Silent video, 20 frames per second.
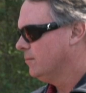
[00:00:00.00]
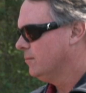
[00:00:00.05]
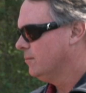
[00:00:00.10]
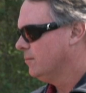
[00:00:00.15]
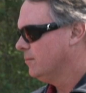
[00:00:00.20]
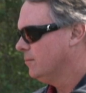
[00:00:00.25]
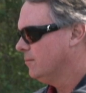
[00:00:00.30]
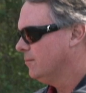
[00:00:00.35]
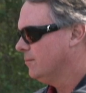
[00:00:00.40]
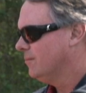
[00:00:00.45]

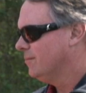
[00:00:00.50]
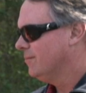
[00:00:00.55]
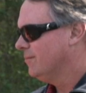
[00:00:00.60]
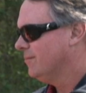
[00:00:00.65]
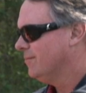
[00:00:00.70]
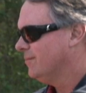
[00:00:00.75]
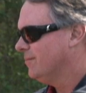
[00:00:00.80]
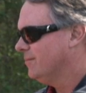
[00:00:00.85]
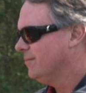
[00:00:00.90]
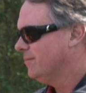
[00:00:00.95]

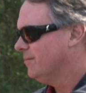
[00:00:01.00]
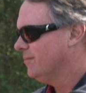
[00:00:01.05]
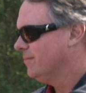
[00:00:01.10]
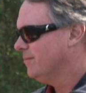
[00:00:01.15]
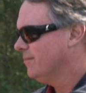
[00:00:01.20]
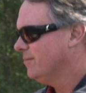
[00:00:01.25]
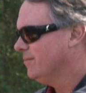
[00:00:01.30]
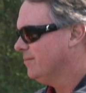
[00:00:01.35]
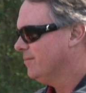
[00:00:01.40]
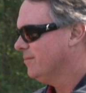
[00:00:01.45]

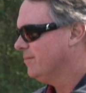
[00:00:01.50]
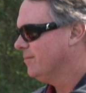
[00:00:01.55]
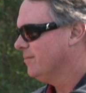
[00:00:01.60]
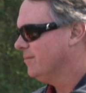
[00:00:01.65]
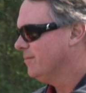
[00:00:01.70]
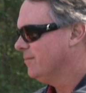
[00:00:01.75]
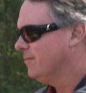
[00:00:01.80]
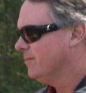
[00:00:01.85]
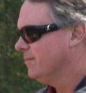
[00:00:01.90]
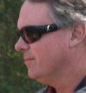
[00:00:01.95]

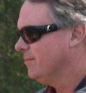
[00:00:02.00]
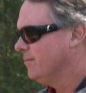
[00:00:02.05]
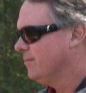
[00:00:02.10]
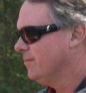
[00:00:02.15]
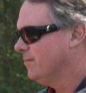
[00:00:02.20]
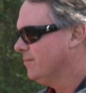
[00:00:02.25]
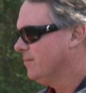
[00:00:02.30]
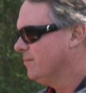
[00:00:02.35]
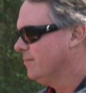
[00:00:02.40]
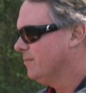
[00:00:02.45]

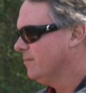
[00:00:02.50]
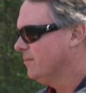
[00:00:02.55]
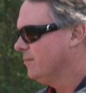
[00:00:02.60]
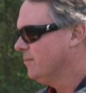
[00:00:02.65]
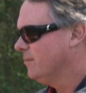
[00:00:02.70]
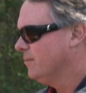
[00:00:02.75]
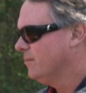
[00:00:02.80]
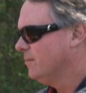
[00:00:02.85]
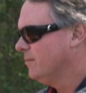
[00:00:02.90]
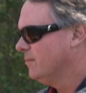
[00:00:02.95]
The person shown says nothing.